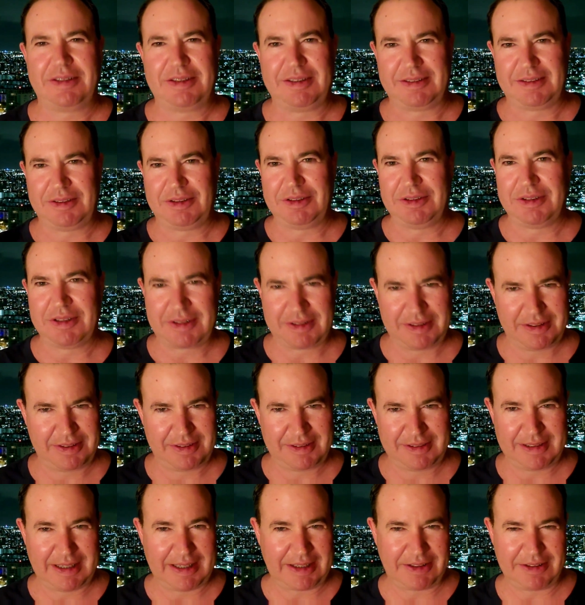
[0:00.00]
she you look
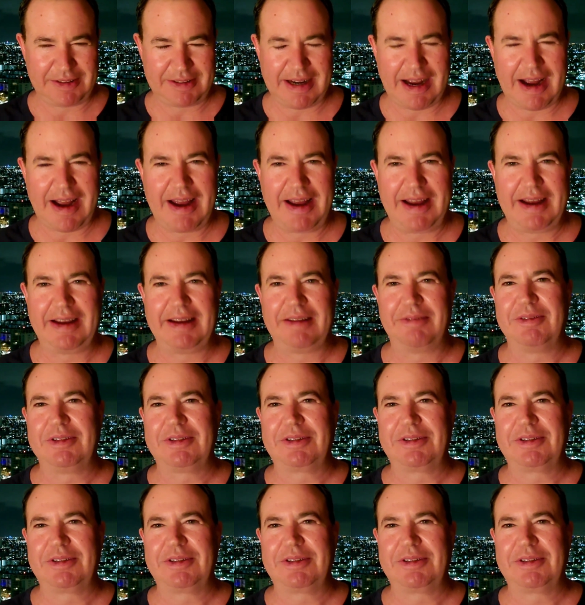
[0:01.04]
like you're dying.